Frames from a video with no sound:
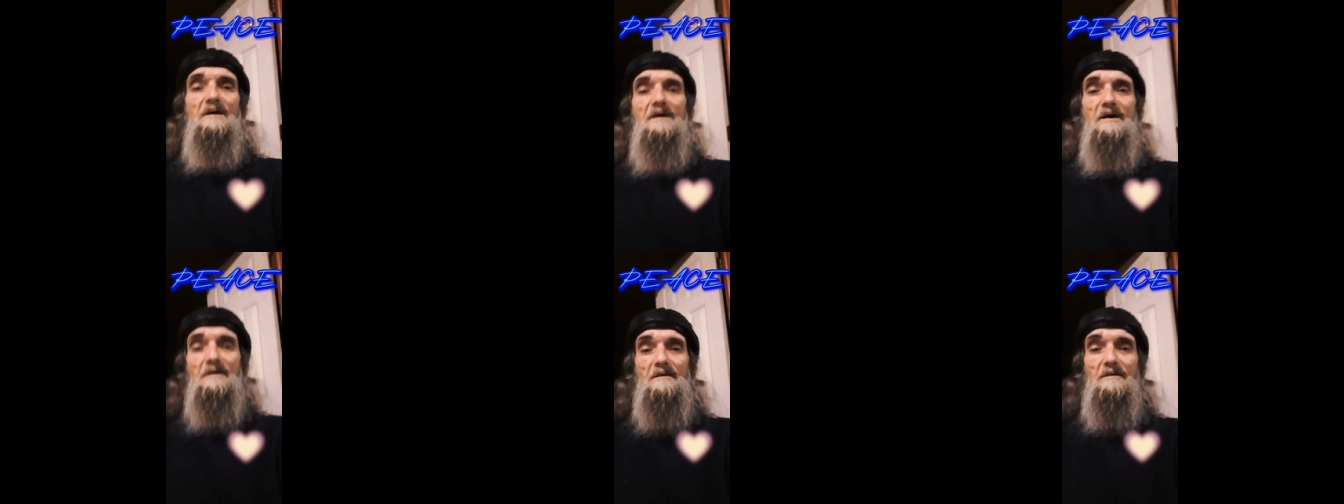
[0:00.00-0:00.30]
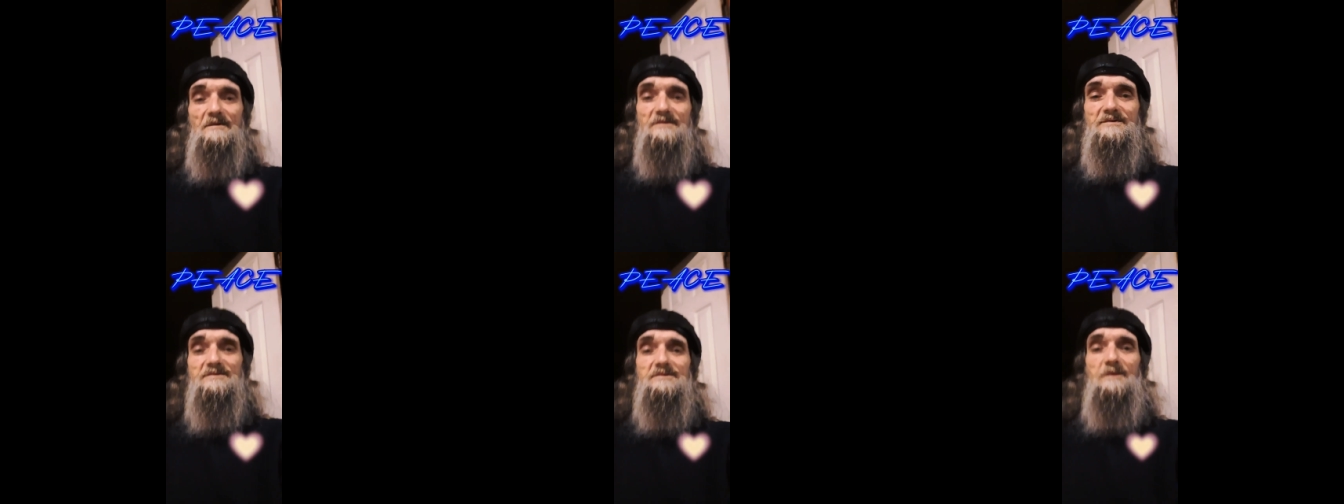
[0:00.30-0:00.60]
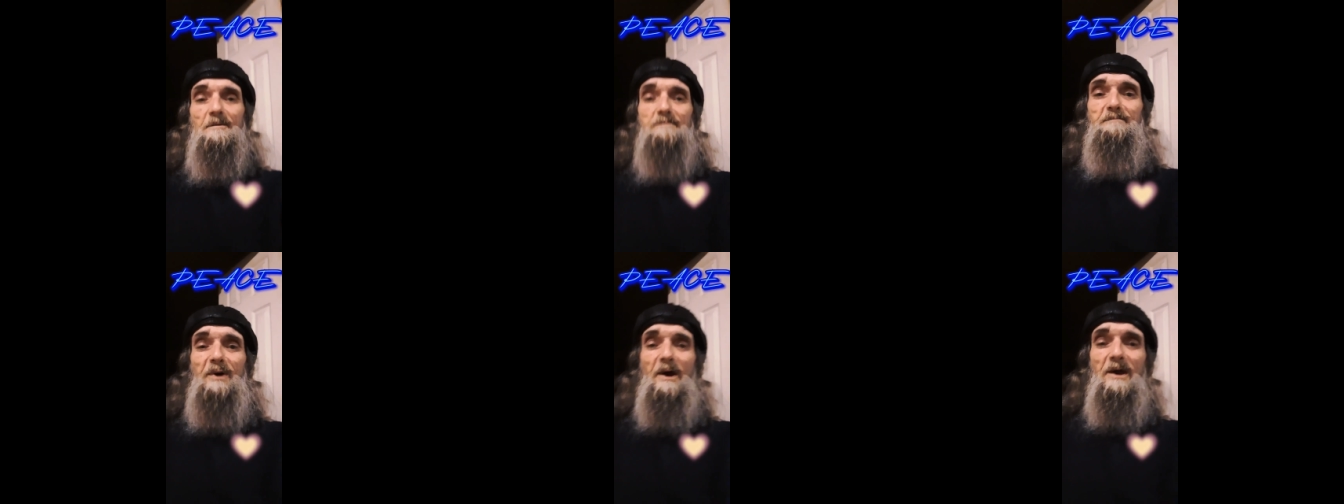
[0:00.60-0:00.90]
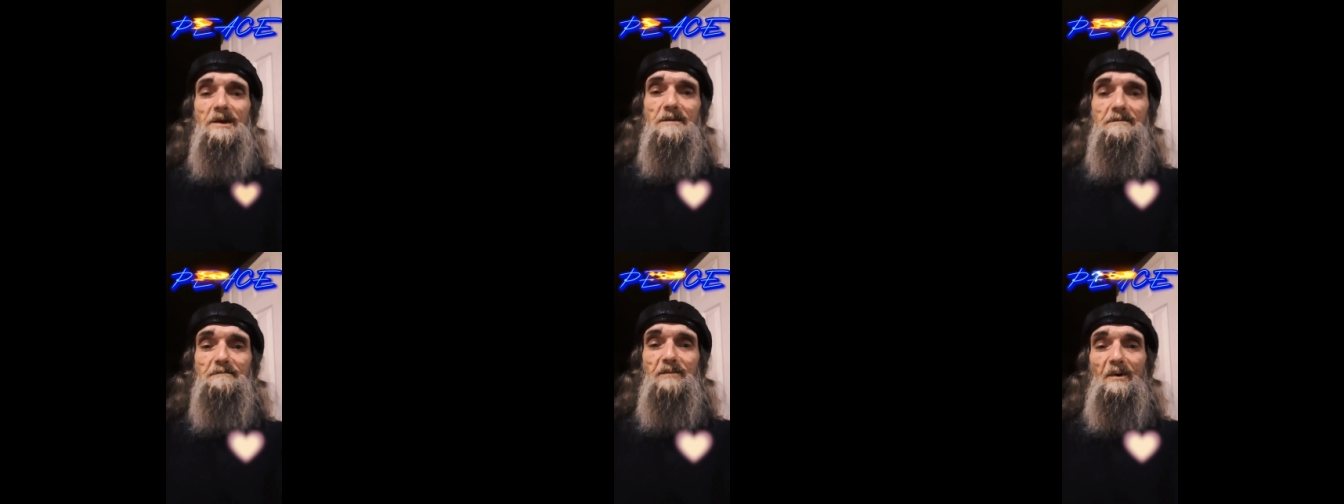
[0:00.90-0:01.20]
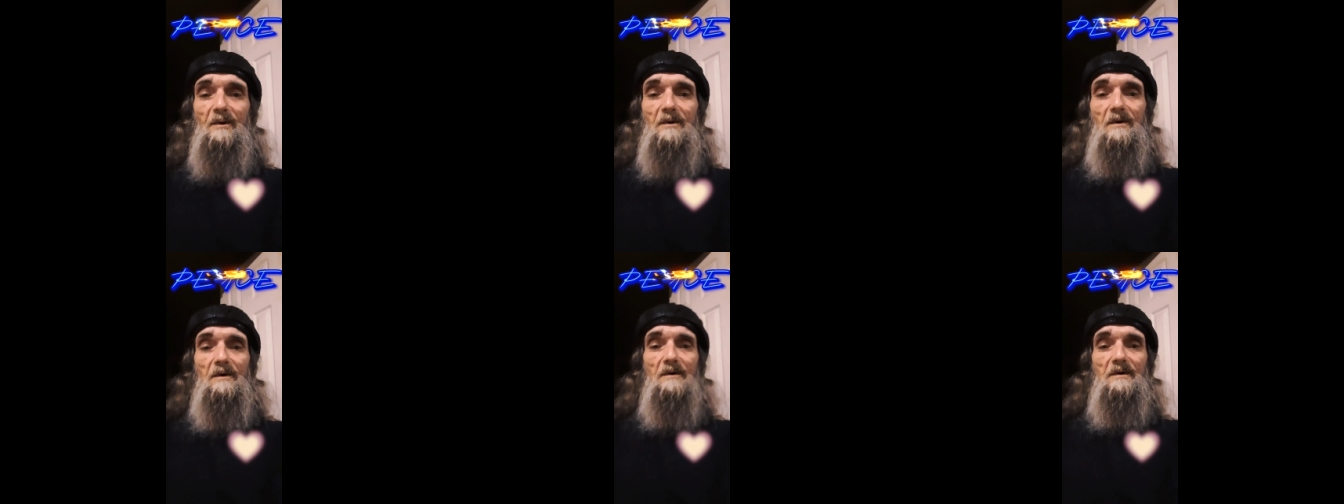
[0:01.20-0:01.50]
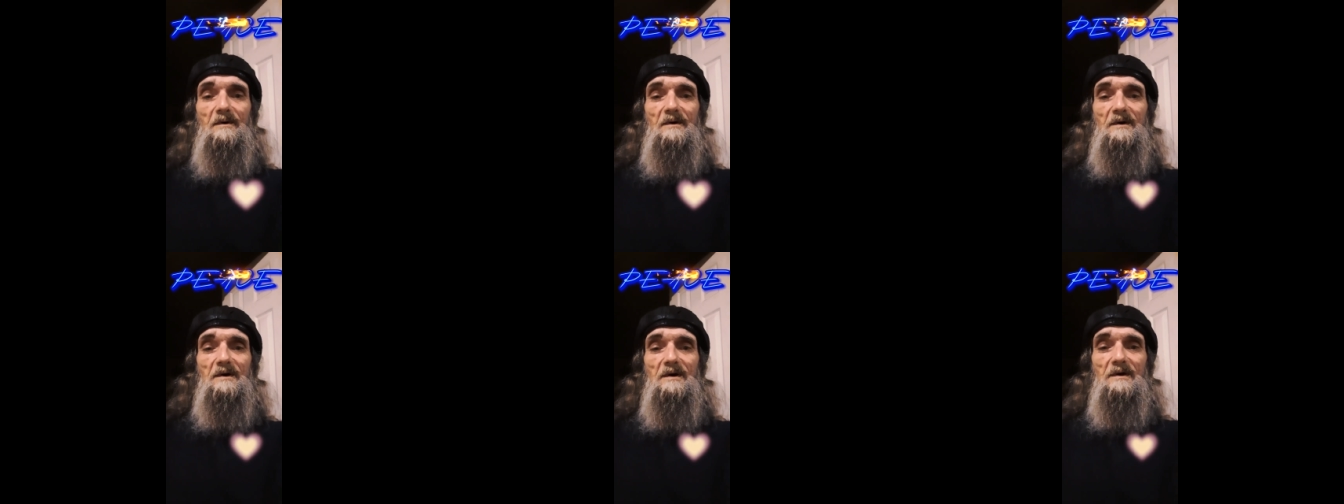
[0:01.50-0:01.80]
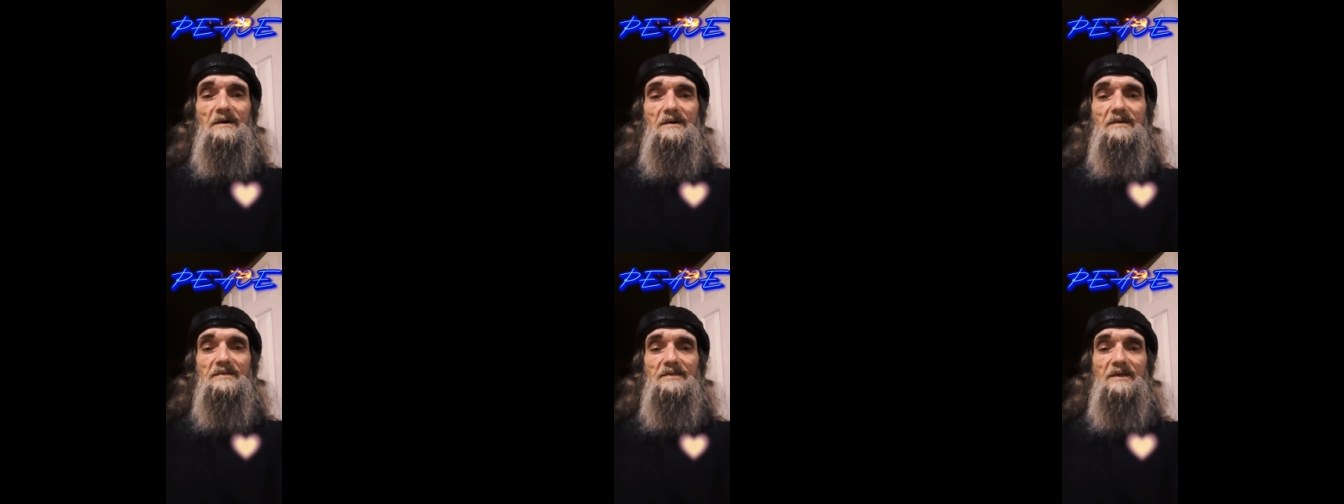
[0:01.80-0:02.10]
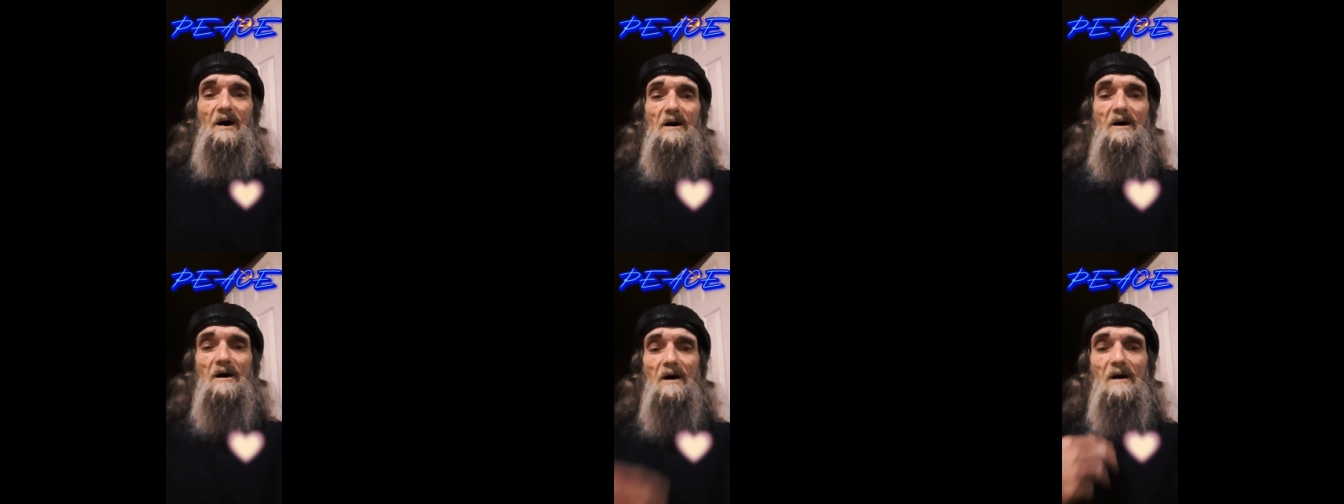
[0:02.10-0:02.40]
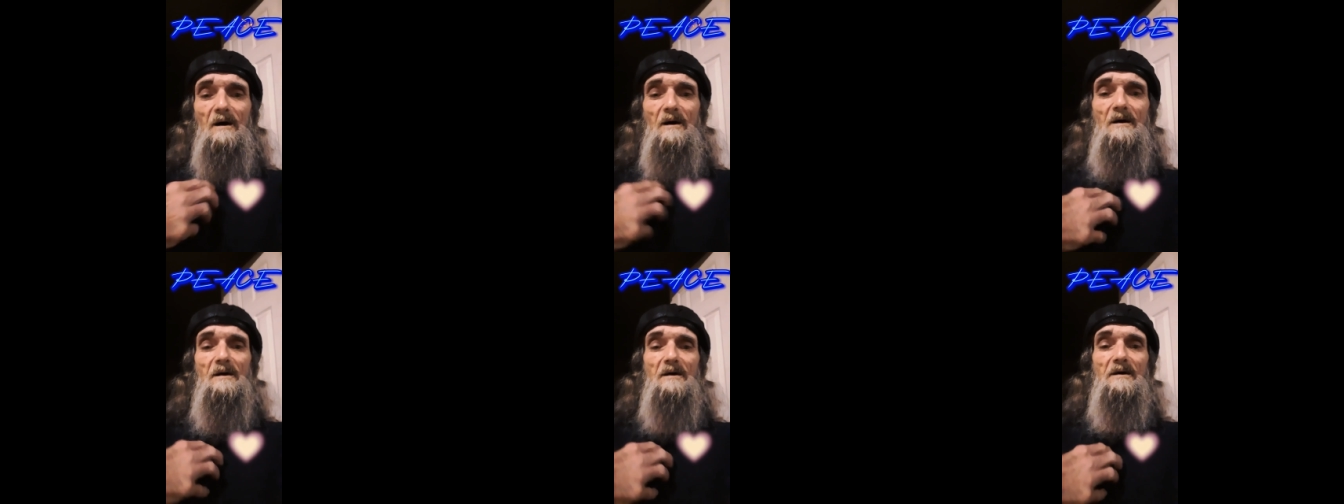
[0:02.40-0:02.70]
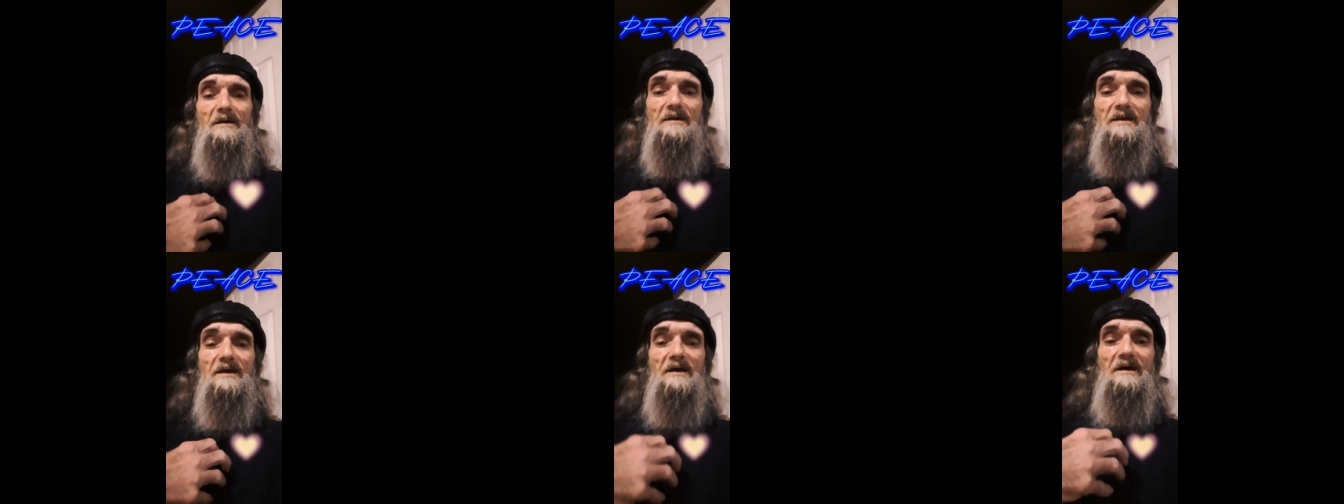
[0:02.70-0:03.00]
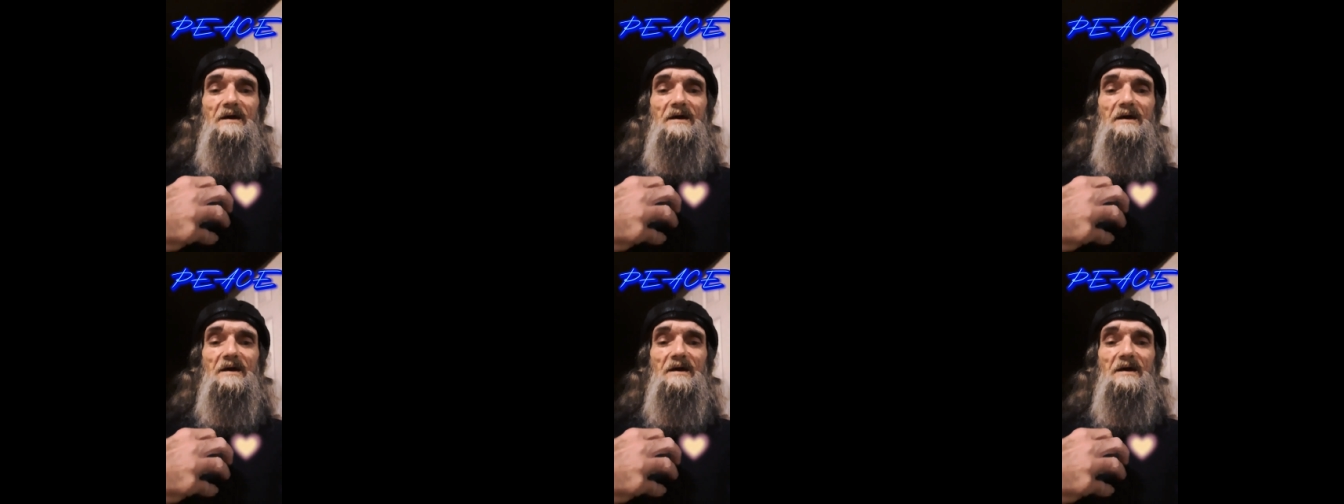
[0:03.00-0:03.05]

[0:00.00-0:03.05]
It was the people, the heart.